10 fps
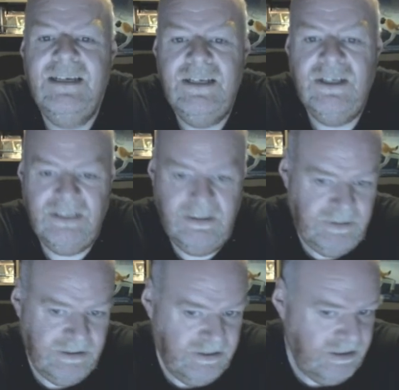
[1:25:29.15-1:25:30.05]
Because I have
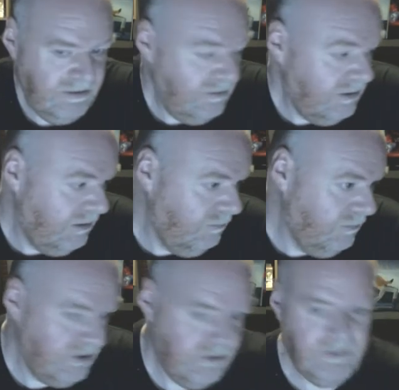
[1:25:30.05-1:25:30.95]
been thinking that I don't want
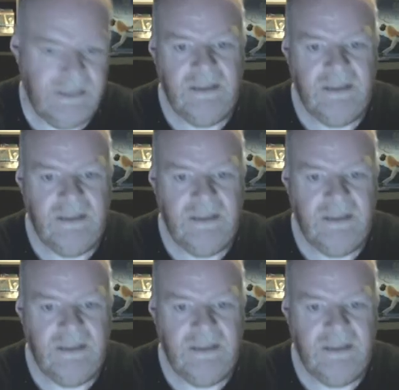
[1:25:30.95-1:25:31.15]
to come back in.